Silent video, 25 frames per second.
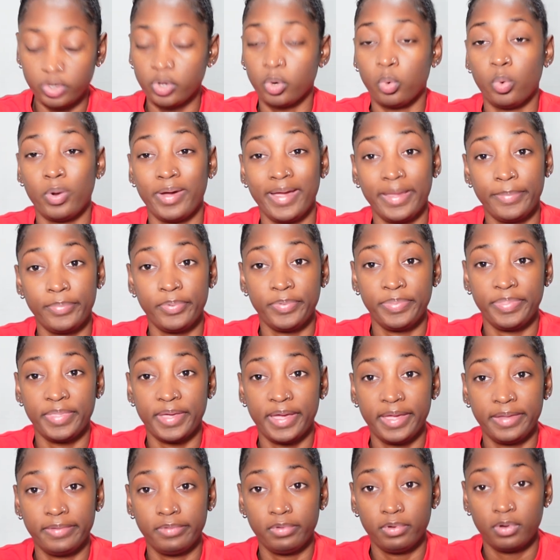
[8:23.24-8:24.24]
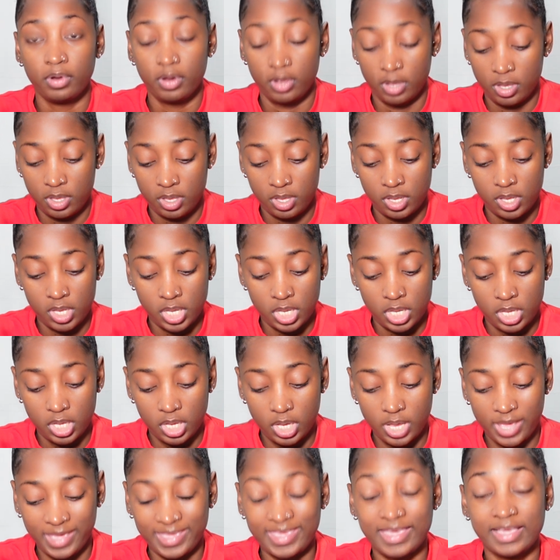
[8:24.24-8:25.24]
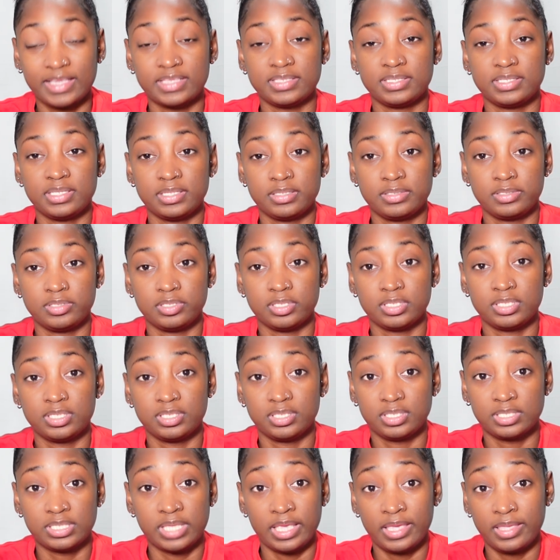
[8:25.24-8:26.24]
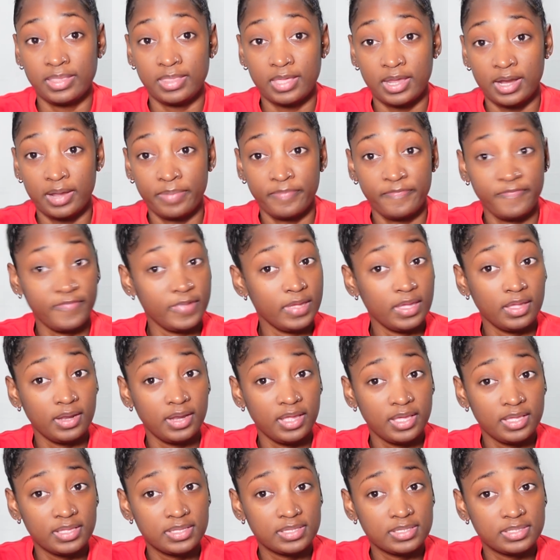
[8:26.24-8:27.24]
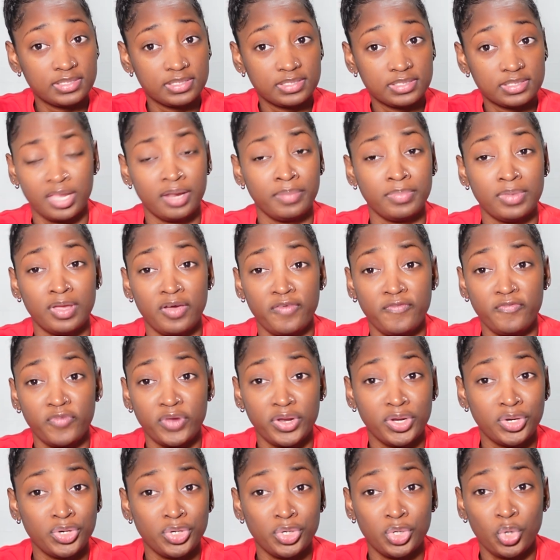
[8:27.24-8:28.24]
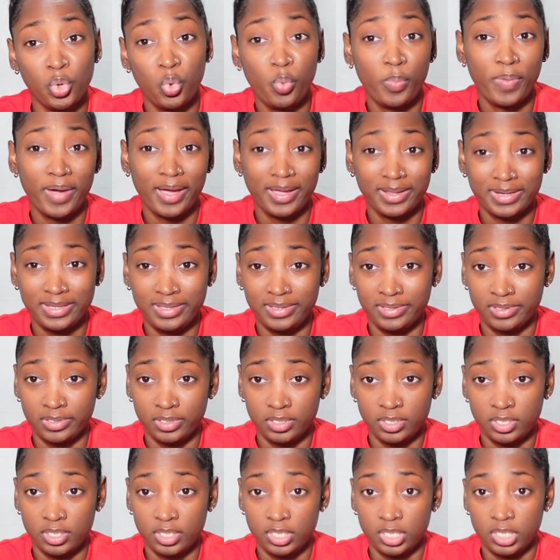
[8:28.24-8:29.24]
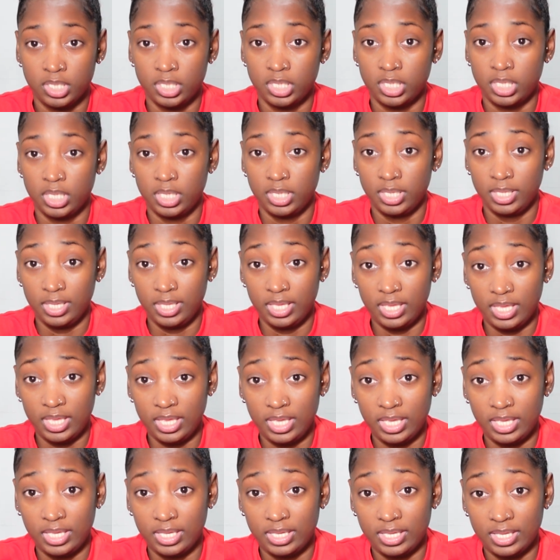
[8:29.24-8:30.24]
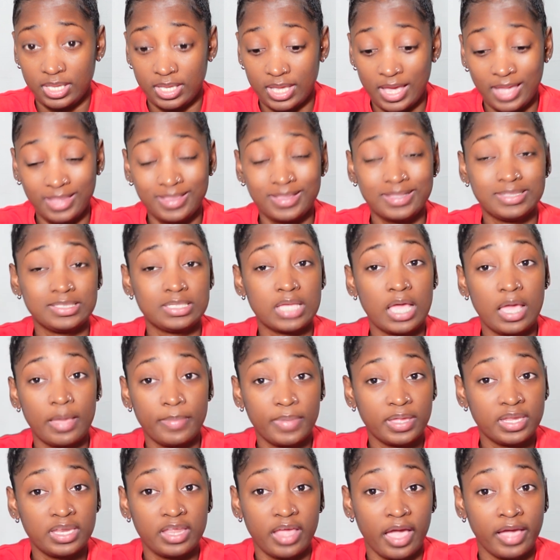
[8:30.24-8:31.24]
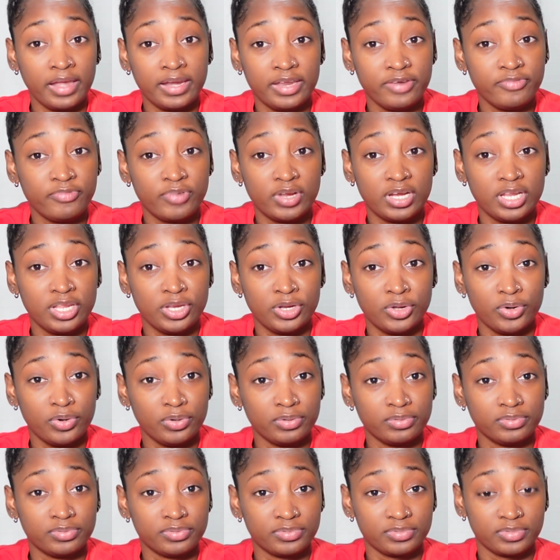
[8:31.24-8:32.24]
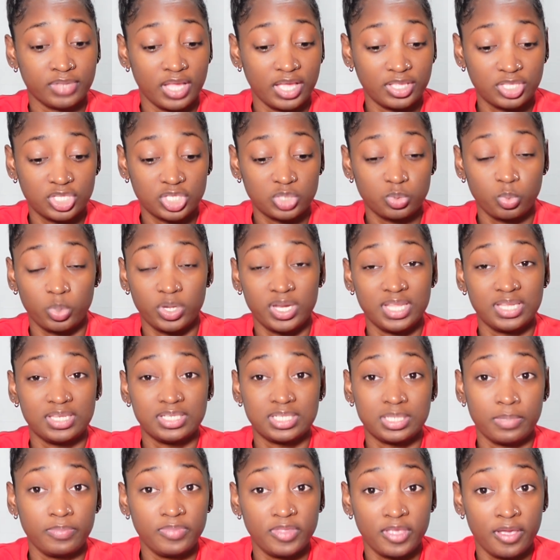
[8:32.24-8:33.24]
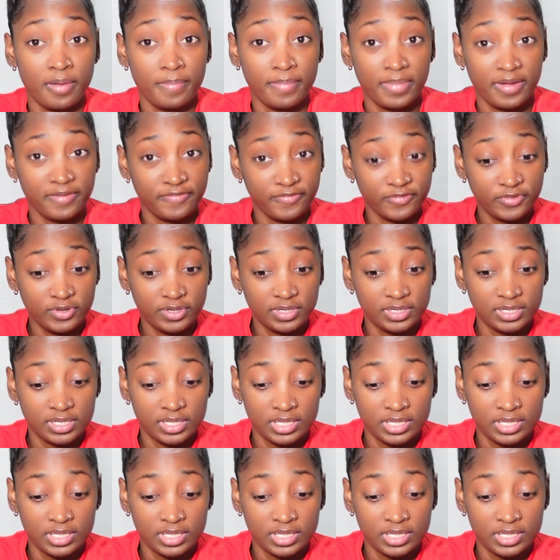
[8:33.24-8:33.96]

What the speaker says: know why I put that. I guess it's to say that I'm fearless and I'm not afraid of nobody. Okay? At the time I didn't really know. I just wanted something on my foot.